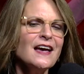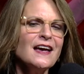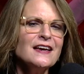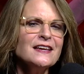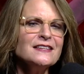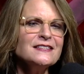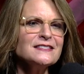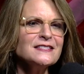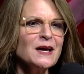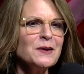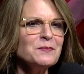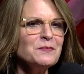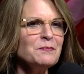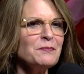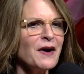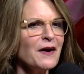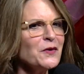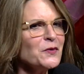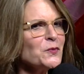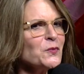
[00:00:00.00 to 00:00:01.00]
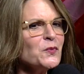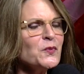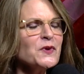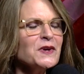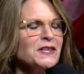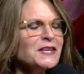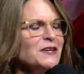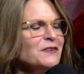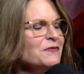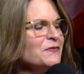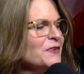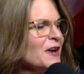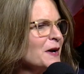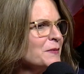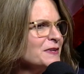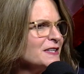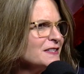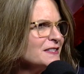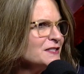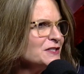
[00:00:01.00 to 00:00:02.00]
some really
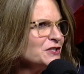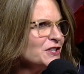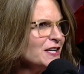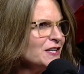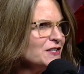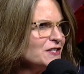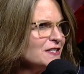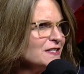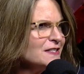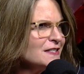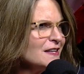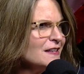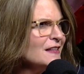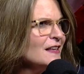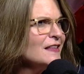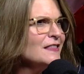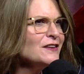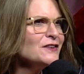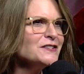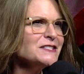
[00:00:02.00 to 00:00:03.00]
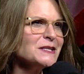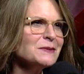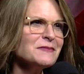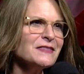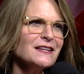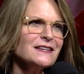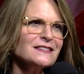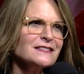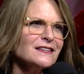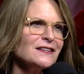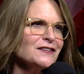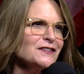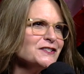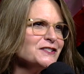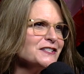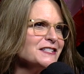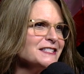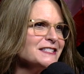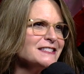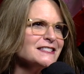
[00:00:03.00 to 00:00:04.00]
fabulous changes, and then there's some things that are
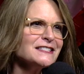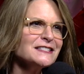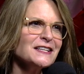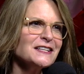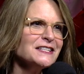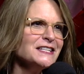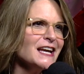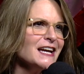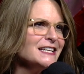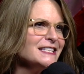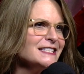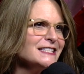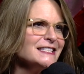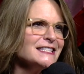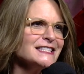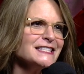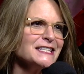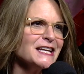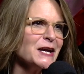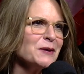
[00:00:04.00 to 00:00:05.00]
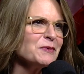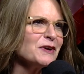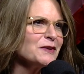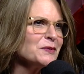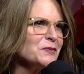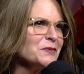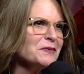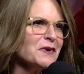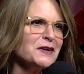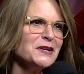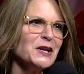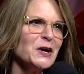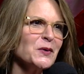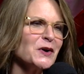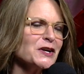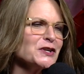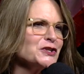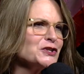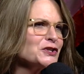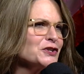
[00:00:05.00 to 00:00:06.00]
just nice and stable. Our
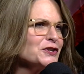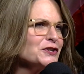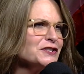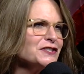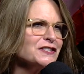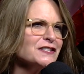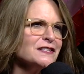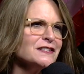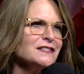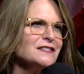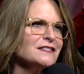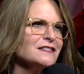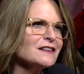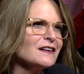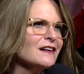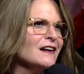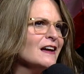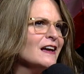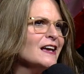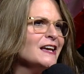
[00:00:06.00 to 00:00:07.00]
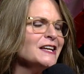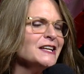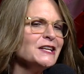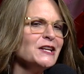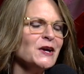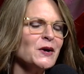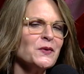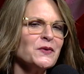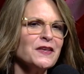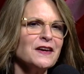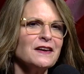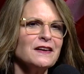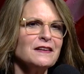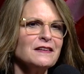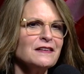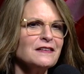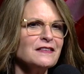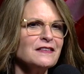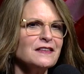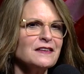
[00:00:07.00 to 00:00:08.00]
churches,
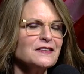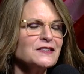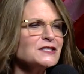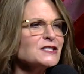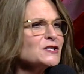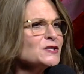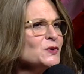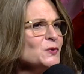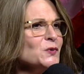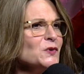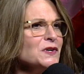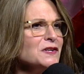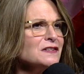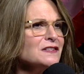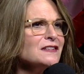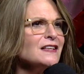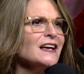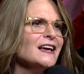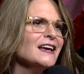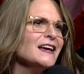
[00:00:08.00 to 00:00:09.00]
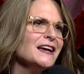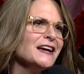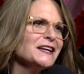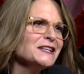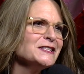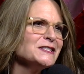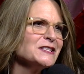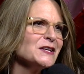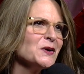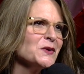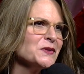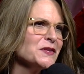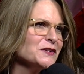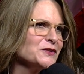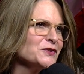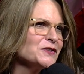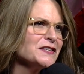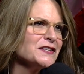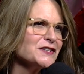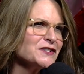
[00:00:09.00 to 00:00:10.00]
the school, and so the
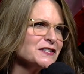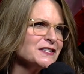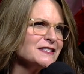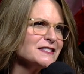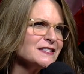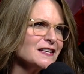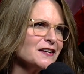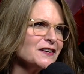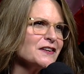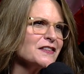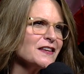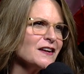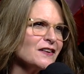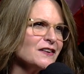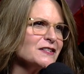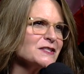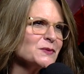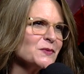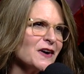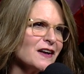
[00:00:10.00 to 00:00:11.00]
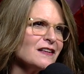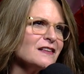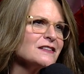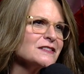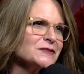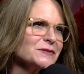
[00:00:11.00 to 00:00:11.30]
traditions that are there as well.